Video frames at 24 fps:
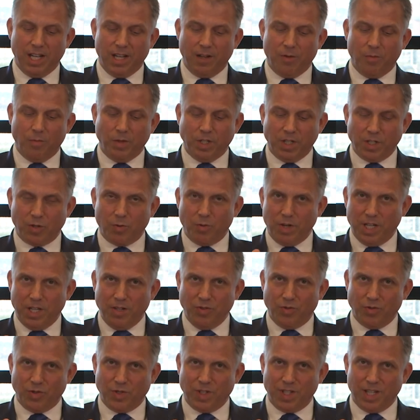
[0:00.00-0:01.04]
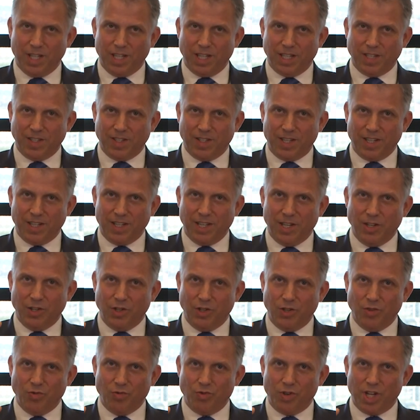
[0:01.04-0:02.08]
What is quite interesting is that in
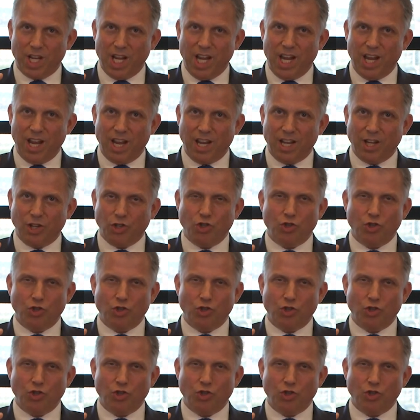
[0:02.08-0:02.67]
the UK,